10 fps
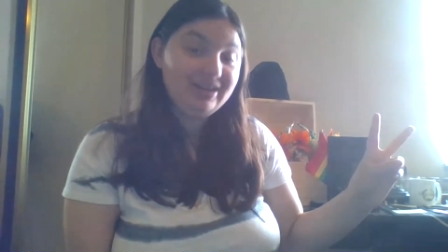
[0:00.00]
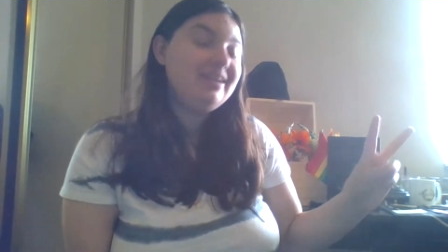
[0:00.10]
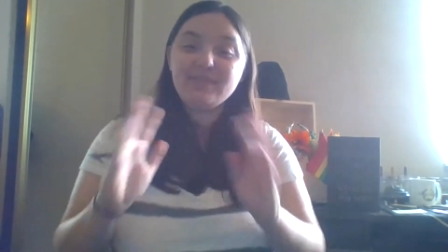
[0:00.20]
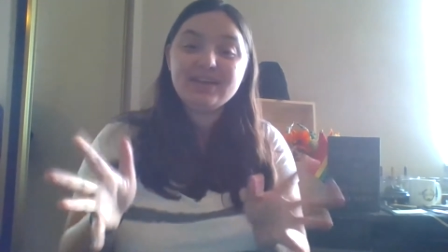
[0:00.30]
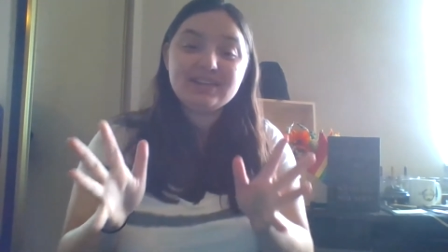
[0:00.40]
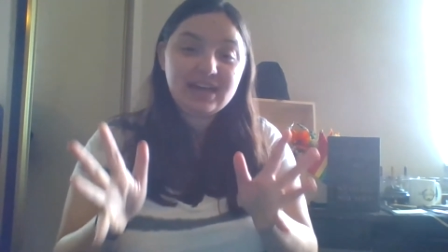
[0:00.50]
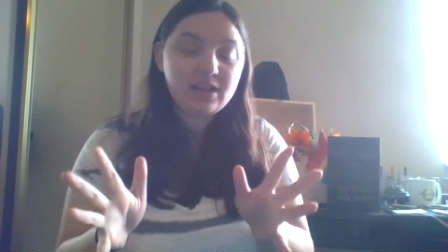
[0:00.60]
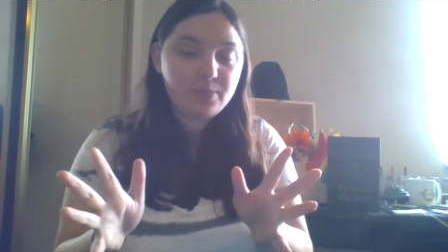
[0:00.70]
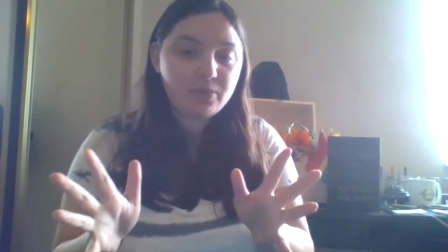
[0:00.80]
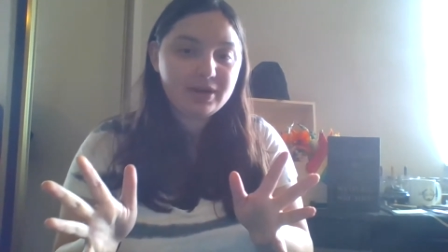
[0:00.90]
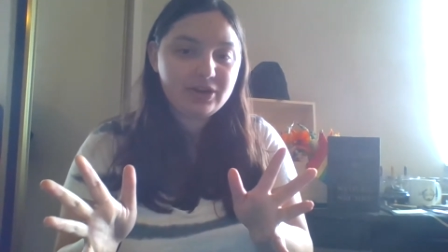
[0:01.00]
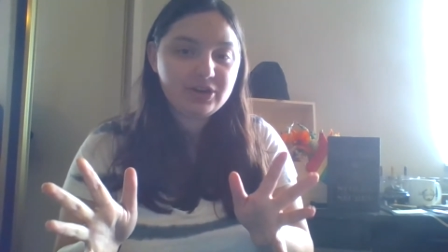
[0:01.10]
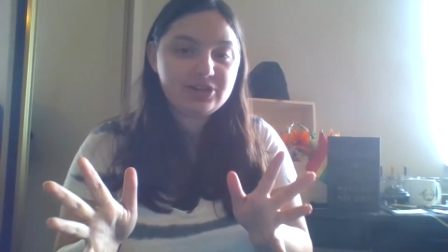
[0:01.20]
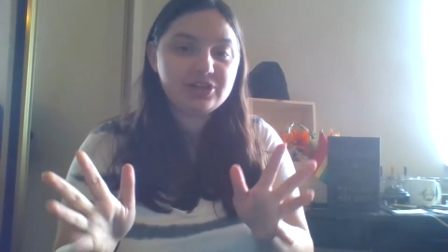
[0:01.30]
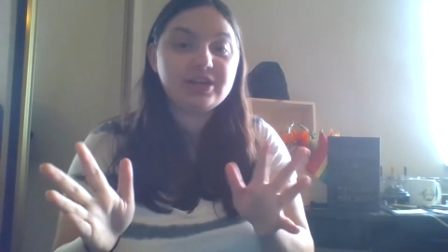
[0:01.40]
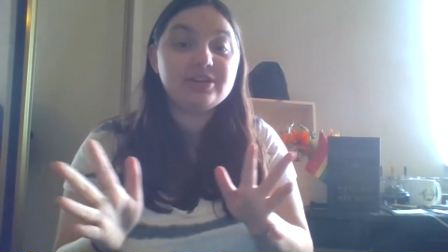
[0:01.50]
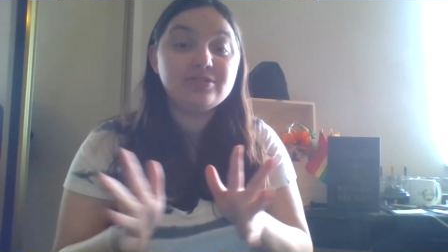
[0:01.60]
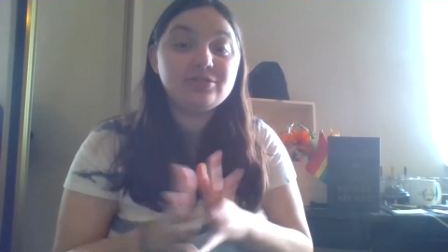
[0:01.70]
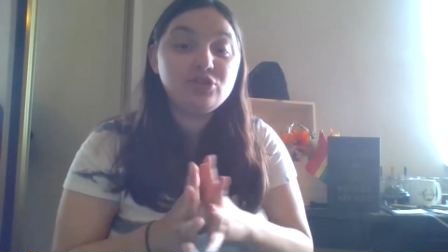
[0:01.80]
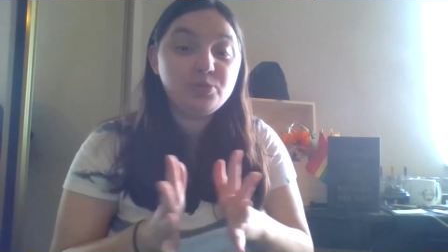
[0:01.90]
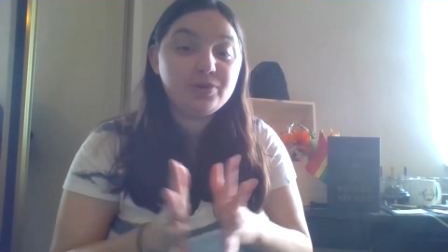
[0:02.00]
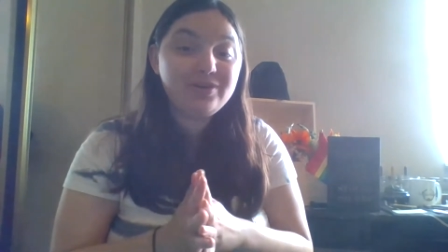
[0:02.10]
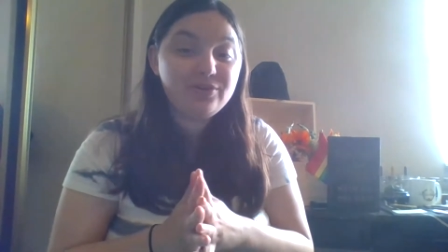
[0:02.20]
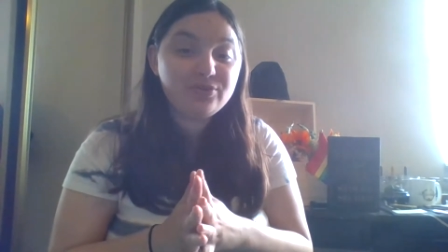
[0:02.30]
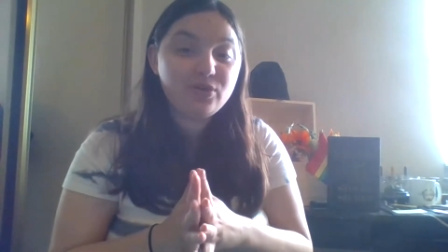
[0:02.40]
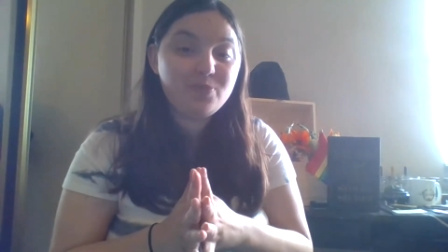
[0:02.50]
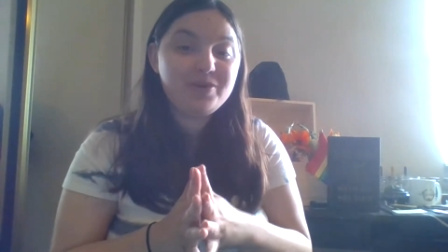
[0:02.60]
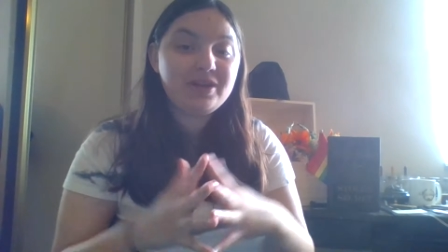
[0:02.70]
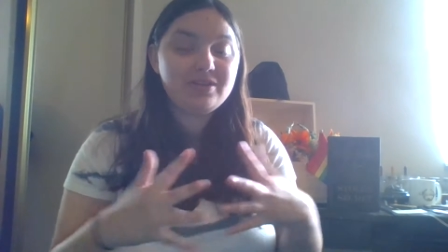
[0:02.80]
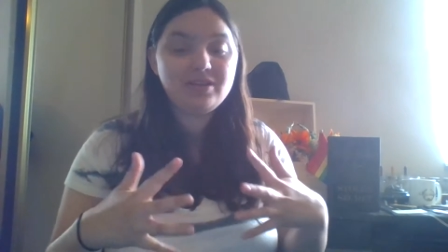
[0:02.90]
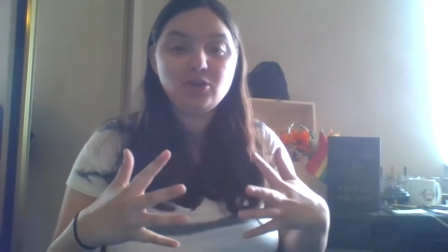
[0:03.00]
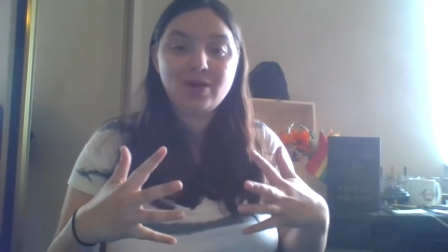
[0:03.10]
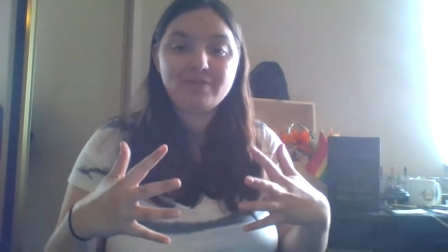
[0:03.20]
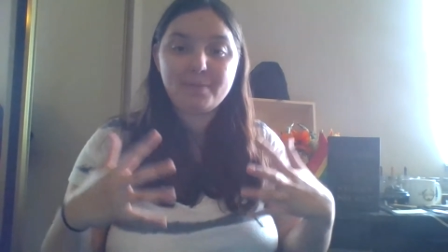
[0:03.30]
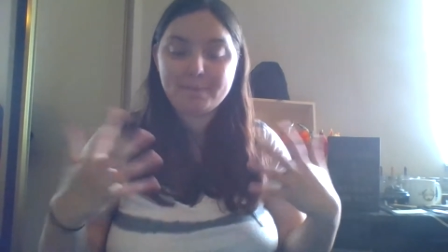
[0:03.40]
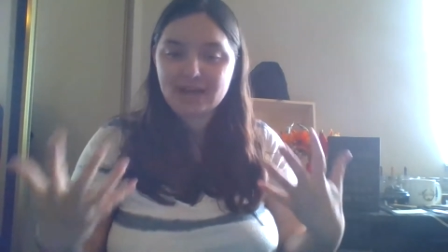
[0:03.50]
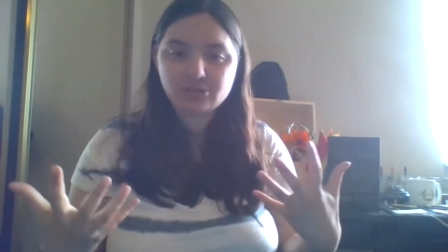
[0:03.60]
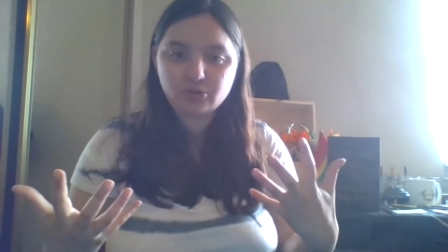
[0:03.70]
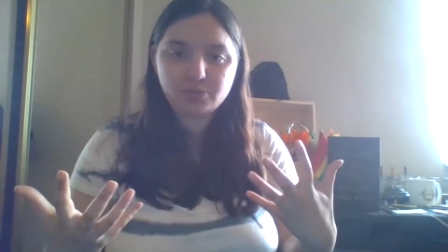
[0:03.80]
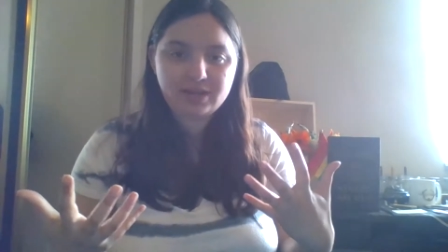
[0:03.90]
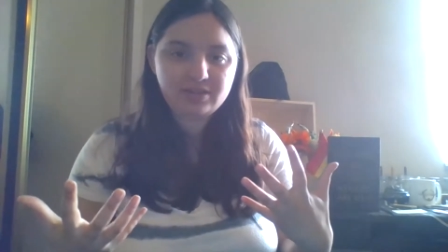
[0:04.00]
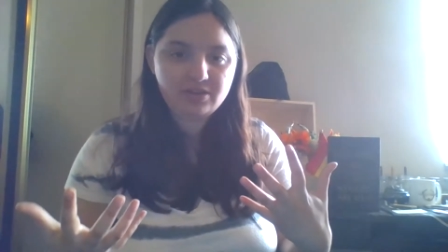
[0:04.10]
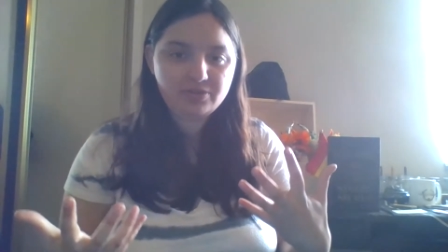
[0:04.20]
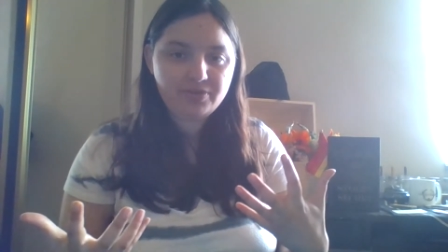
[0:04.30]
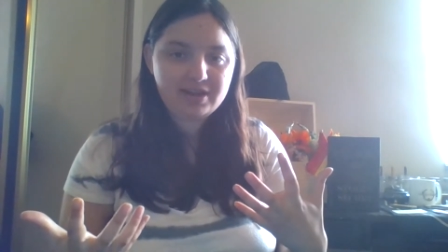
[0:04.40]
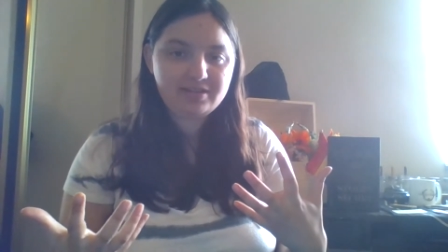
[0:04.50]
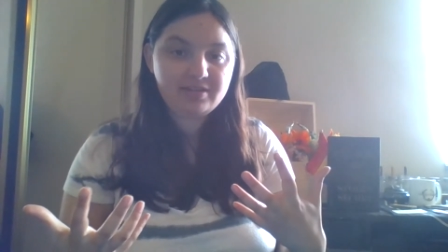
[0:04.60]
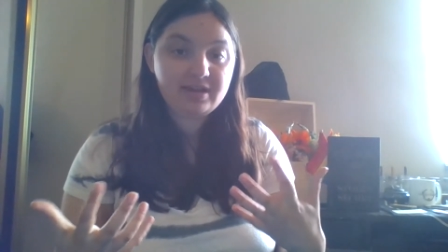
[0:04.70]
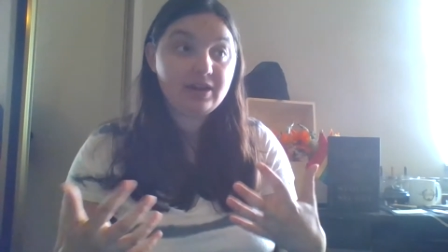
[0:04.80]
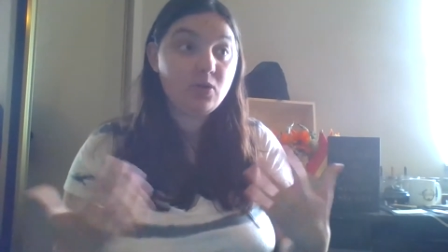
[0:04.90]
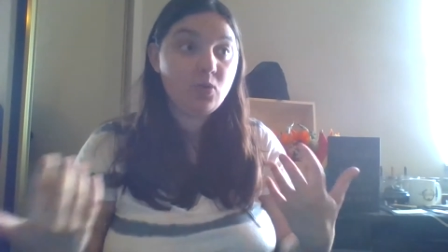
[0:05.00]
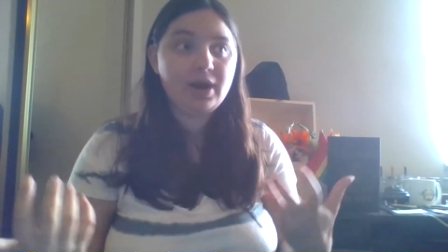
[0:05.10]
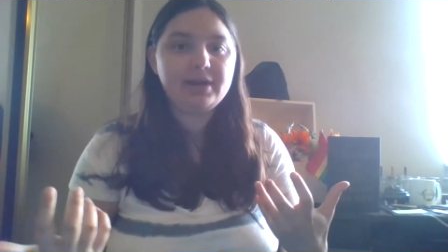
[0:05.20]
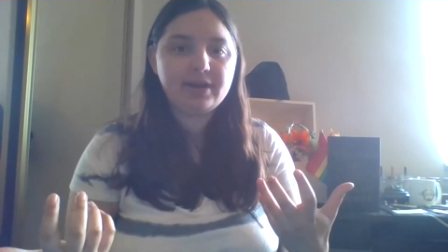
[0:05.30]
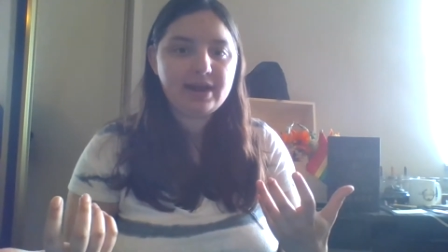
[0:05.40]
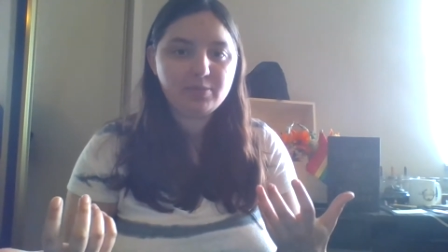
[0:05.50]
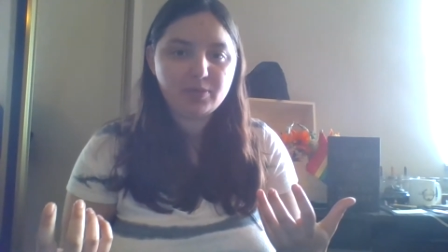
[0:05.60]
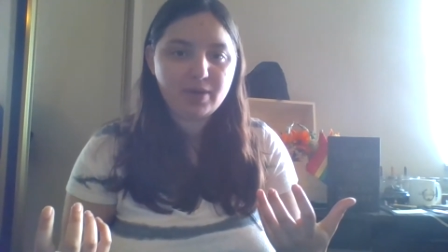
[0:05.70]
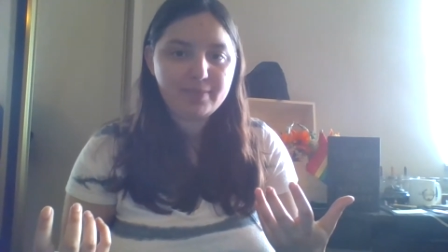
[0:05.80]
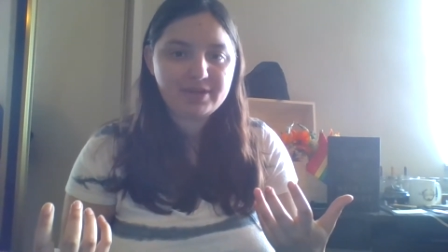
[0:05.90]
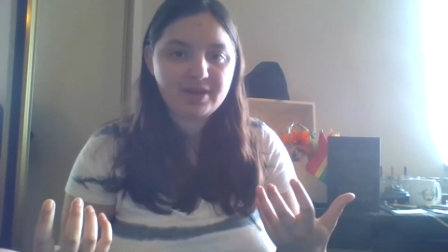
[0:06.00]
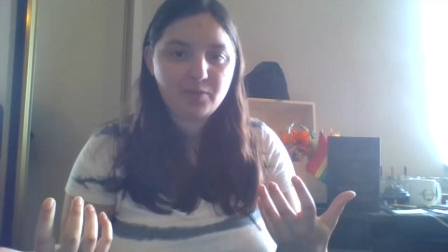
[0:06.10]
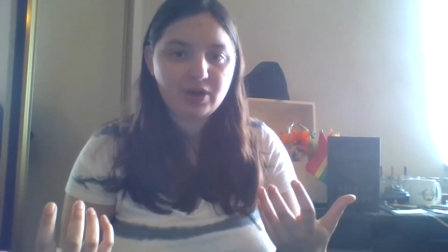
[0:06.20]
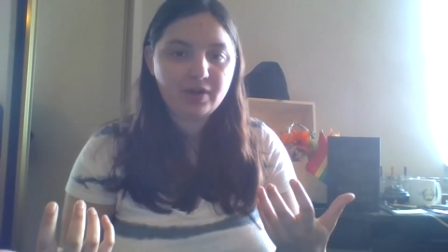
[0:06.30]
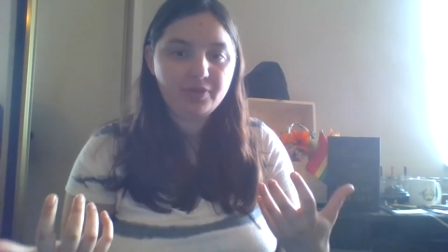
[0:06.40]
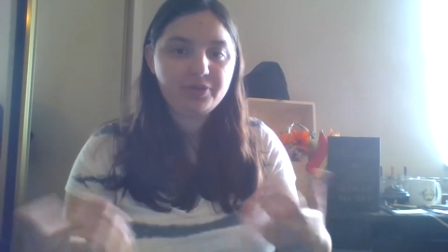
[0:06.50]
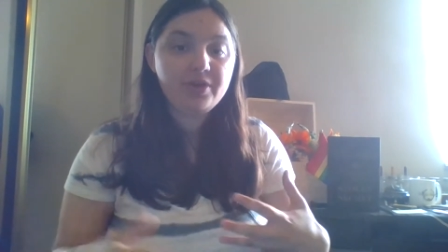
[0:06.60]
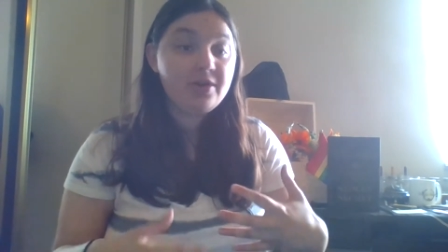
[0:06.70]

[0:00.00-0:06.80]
Having a teleporting creature is super useful because then you have a magical means in your fantasy setting why your animal might be somewhere else.